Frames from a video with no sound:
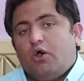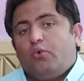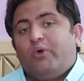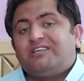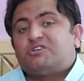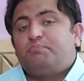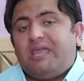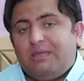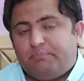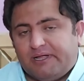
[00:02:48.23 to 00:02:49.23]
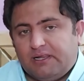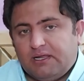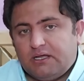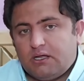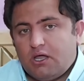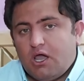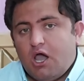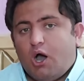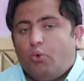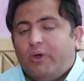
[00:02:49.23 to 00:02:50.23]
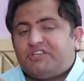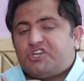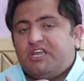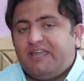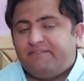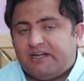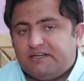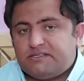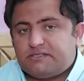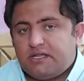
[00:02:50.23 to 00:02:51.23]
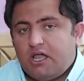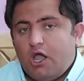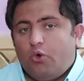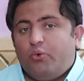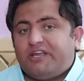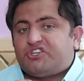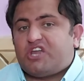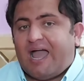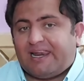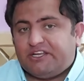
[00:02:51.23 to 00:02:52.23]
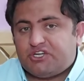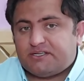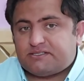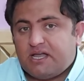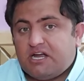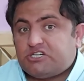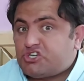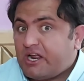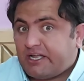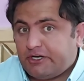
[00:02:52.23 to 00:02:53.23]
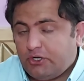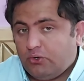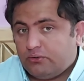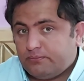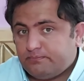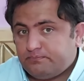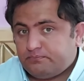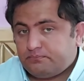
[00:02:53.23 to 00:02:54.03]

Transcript: which people, which events, which challenges trigger you,